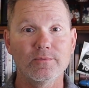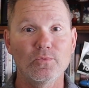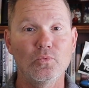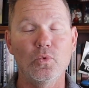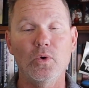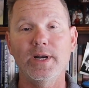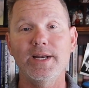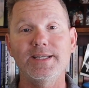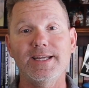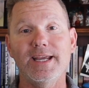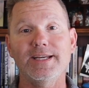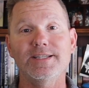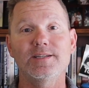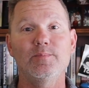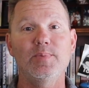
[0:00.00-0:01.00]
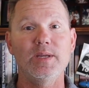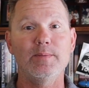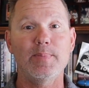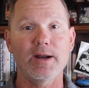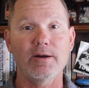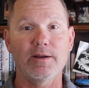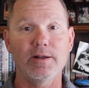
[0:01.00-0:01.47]
what it takes to be
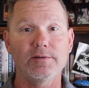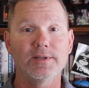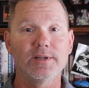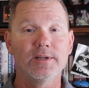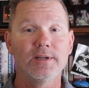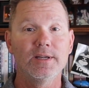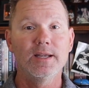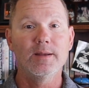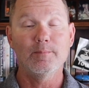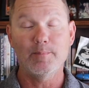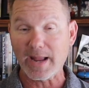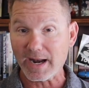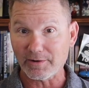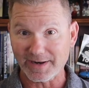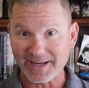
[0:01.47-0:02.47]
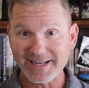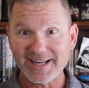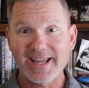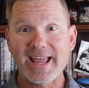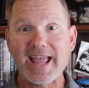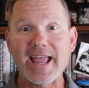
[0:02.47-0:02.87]
buried,